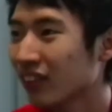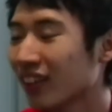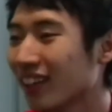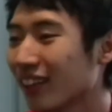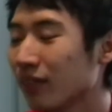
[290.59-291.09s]

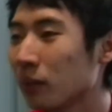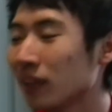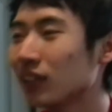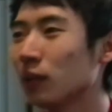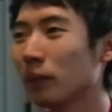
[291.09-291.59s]
gonna give me my
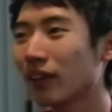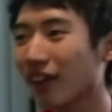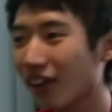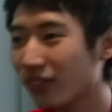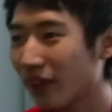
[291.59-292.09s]
stupid
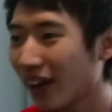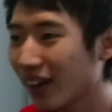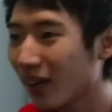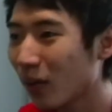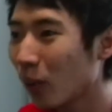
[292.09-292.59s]
glove
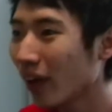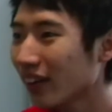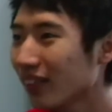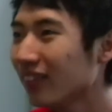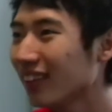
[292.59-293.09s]
back? Why do
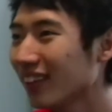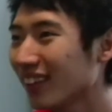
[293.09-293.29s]
you need